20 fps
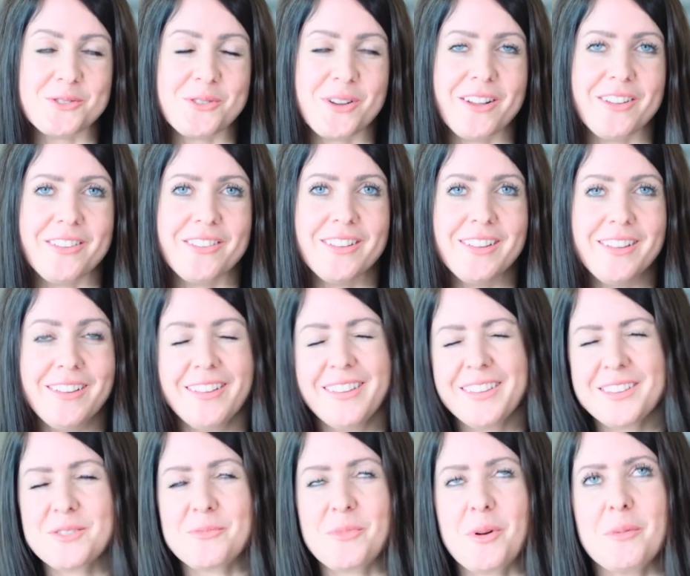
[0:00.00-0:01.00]
as well.
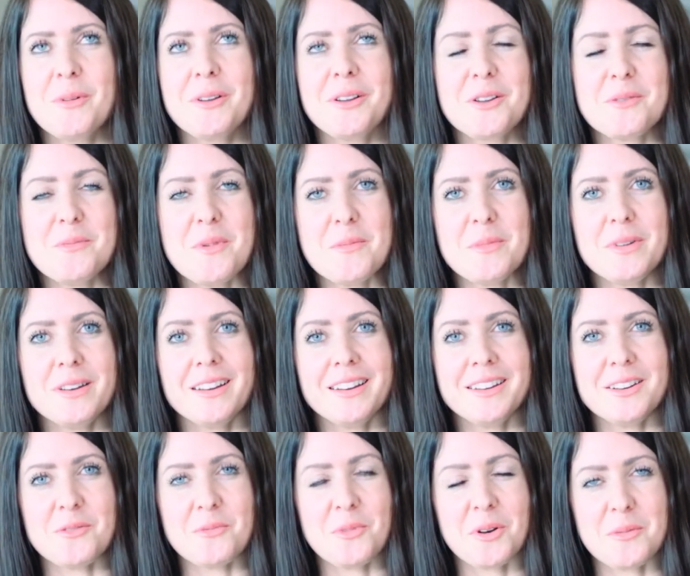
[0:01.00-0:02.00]
It's probably a commitment I
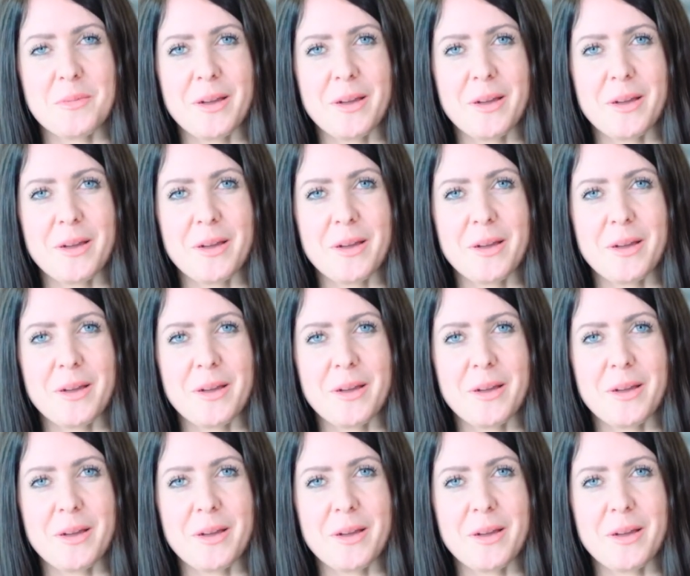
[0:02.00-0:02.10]
didn't want